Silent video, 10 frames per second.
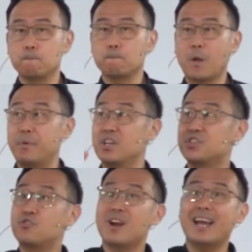Because
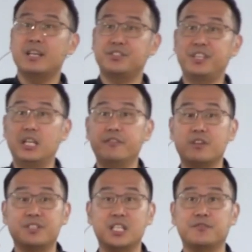Christ delivers
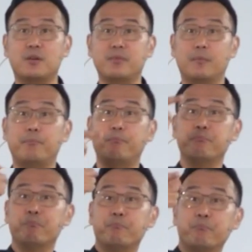us from the
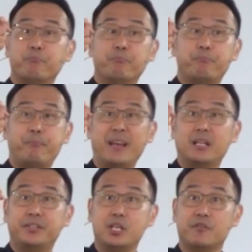
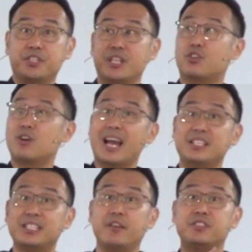penalty of sin. Christ
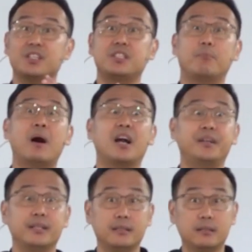gives us the
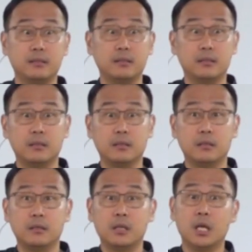pardon.
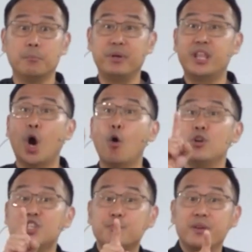But the Holy
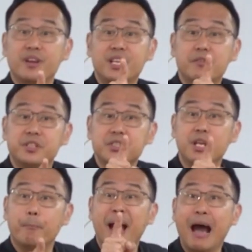Spirit gives us the
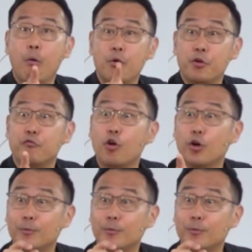power of God.